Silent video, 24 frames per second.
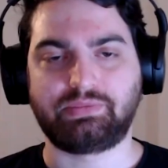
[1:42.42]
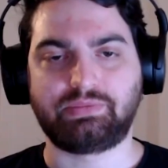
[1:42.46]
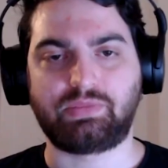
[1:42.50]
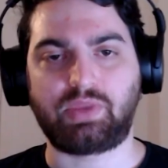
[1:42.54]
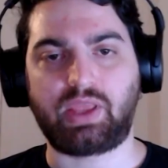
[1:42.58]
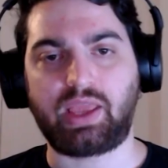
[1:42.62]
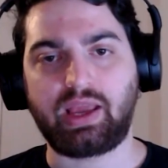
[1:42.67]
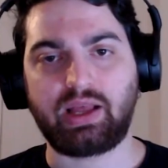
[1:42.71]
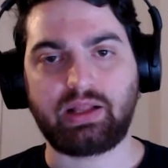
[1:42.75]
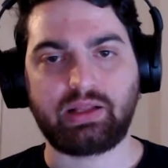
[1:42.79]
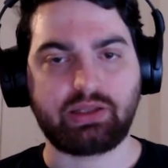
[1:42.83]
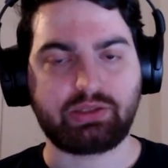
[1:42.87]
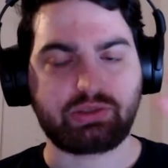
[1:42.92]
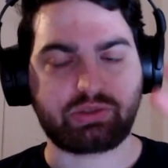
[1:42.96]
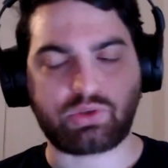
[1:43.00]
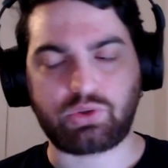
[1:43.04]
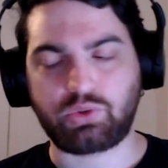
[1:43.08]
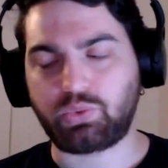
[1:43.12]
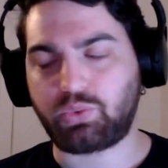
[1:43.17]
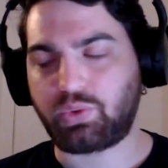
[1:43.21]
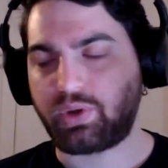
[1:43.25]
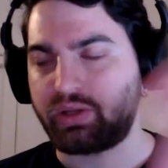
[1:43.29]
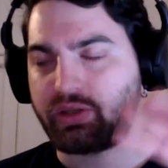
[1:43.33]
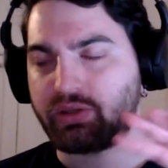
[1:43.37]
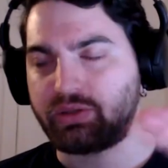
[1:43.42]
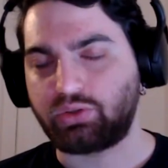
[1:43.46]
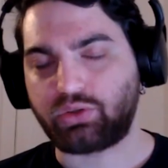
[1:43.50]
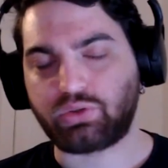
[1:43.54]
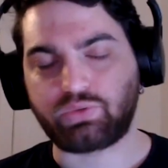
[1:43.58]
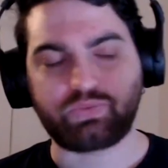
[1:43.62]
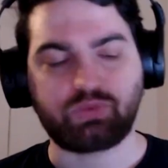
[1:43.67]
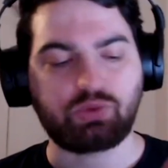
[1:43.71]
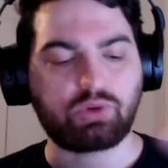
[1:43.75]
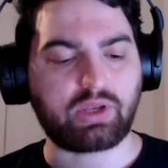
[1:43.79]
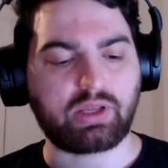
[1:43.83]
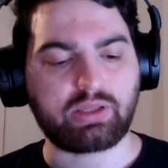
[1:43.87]
Yeah, let's go, and
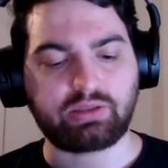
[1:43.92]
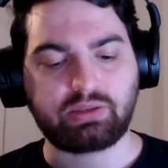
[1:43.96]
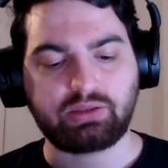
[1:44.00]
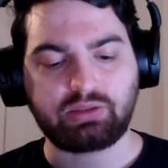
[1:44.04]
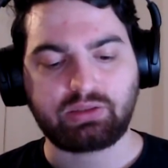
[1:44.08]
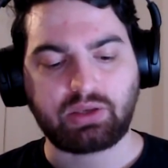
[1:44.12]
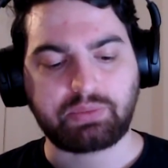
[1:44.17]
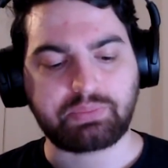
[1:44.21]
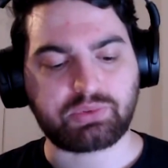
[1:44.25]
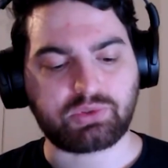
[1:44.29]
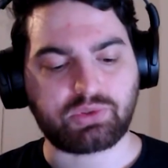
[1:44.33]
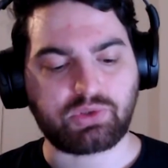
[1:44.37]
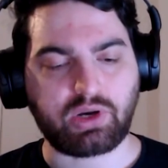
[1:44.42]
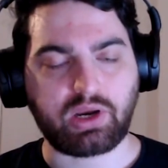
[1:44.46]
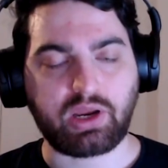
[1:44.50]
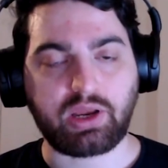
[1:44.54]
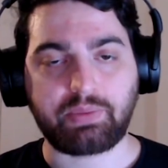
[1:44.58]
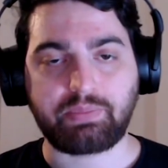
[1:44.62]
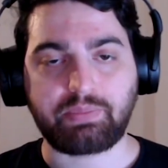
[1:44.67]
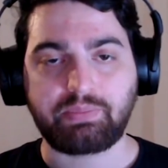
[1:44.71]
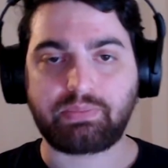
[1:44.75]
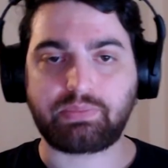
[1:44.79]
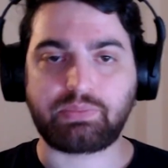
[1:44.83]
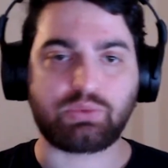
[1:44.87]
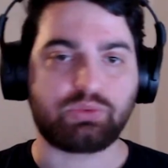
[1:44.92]
don't forget to subscribe,